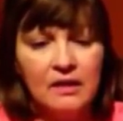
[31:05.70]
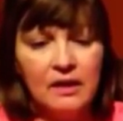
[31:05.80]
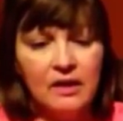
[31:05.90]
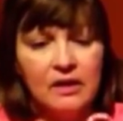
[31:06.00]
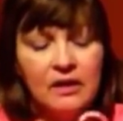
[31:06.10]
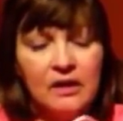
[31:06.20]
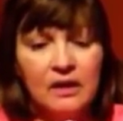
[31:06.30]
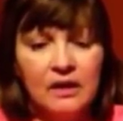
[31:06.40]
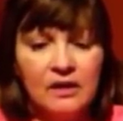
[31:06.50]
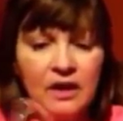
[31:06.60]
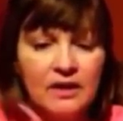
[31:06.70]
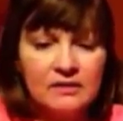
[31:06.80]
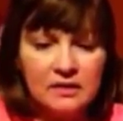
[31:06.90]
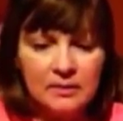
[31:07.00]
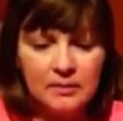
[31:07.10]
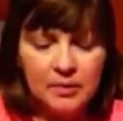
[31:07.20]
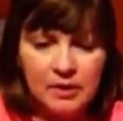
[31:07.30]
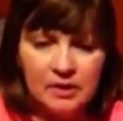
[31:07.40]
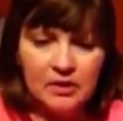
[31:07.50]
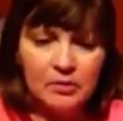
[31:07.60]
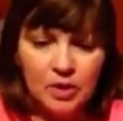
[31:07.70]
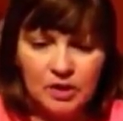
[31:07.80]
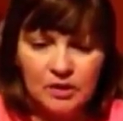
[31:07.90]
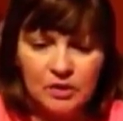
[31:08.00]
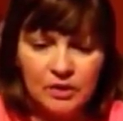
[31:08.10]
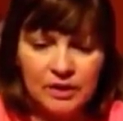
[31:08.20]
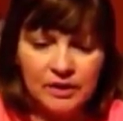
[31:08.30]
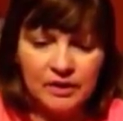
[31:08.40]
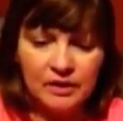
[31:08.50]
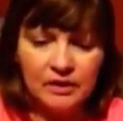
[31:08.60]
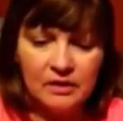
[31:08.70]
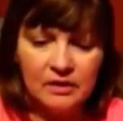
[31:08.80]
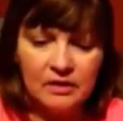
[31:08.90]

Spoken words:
There. Okay, so let me put a little more glue here.